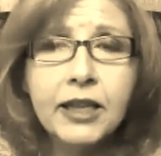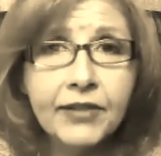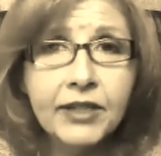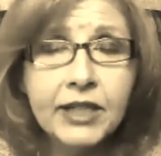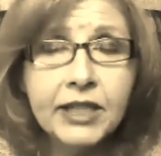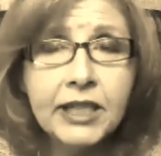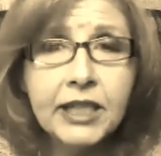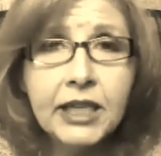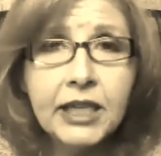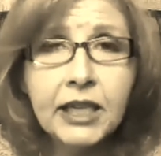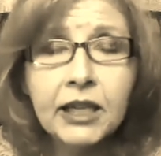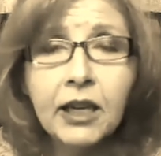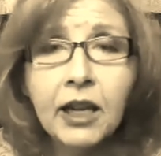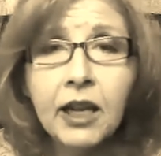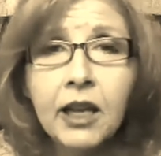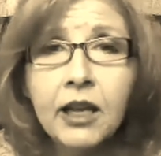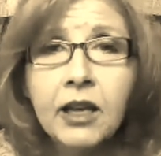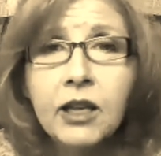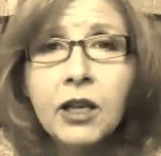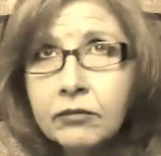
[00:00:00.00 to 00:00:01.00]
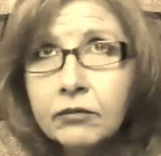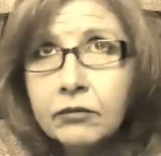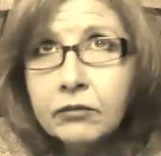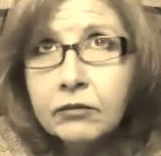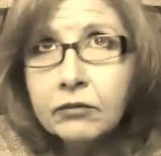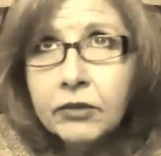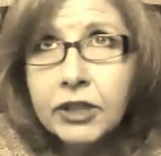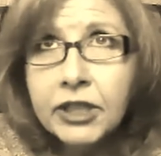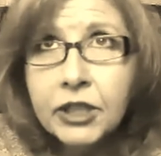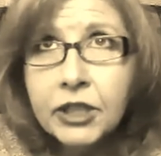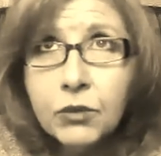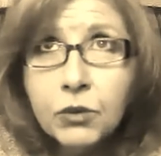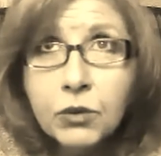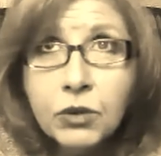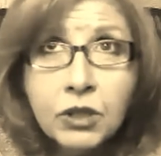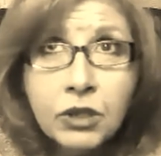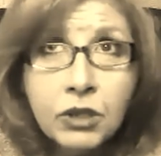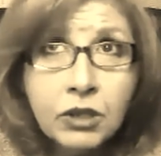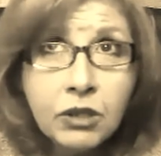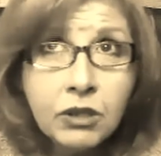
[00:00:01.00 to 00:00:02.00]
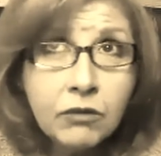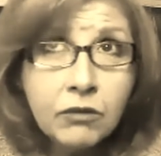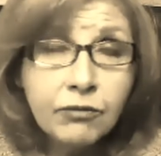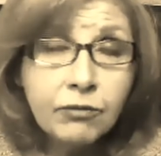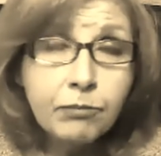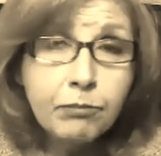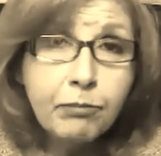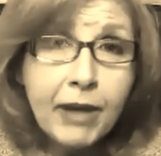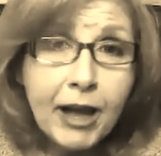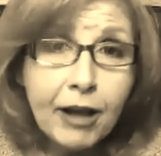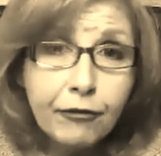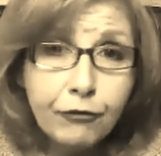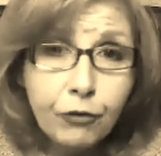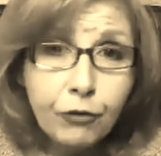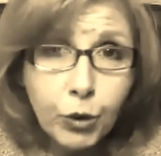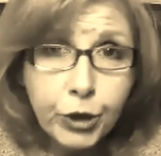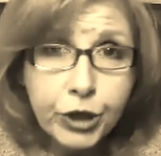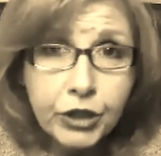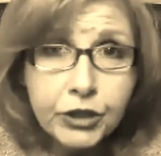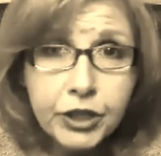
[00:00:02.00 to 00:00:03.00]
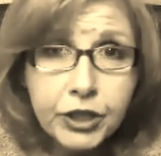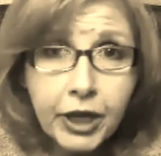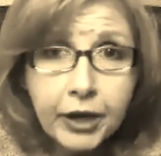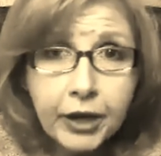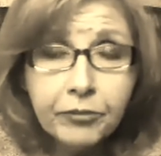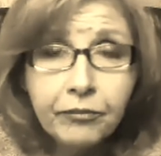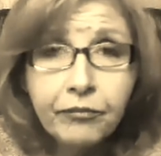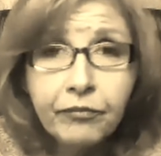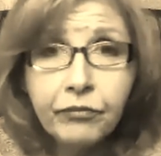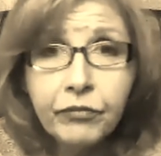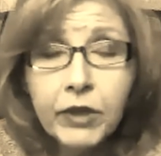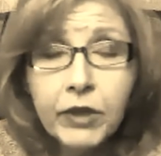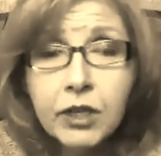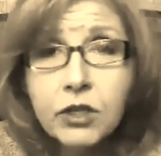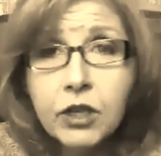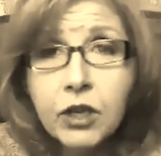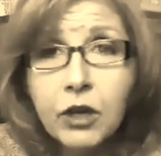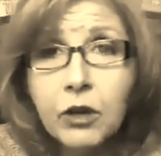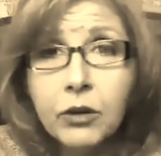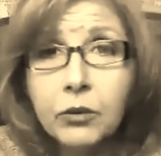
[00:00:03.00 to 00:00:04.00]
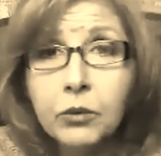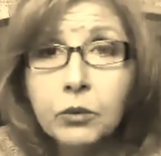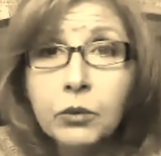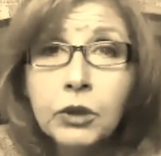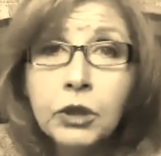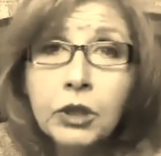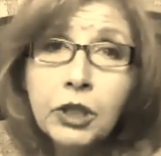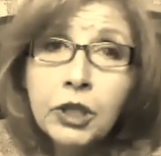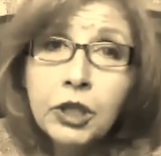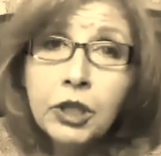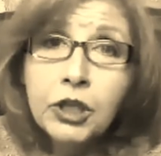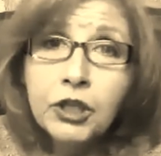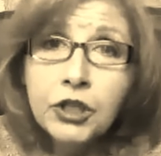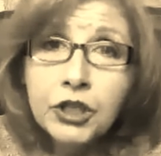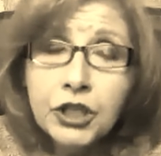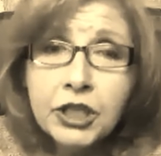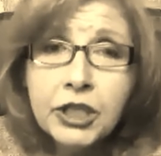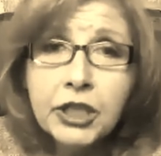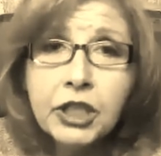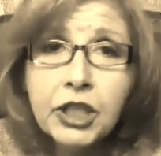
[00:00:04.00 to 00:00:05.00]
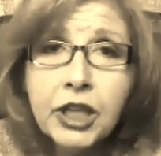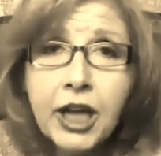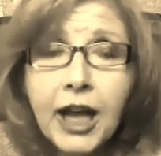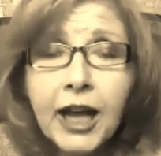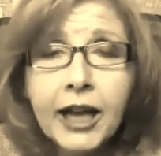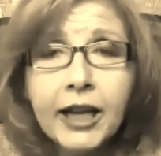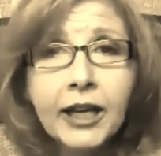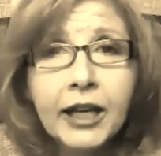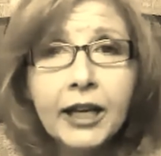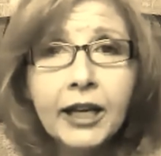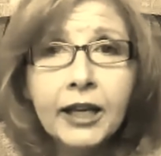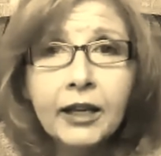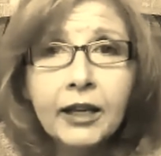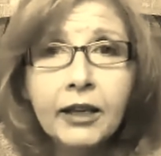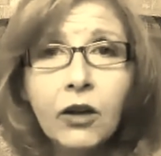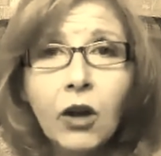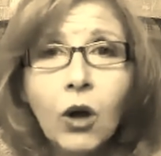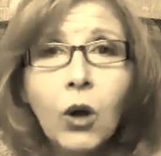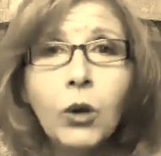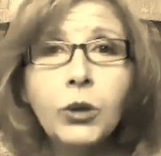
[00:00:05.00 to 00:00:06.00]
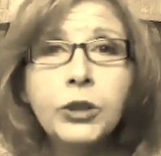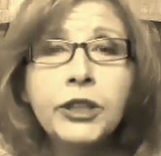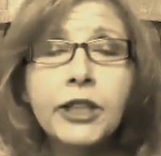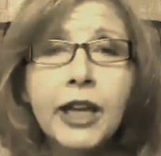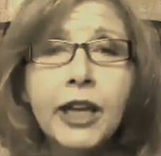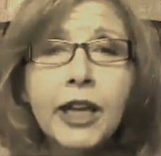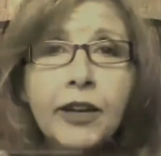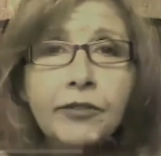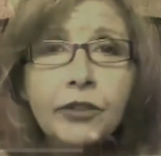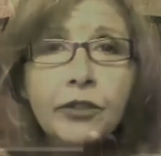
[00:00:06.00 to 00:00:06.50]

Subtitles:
17. This was about 4 years ago. So you're still talking old enough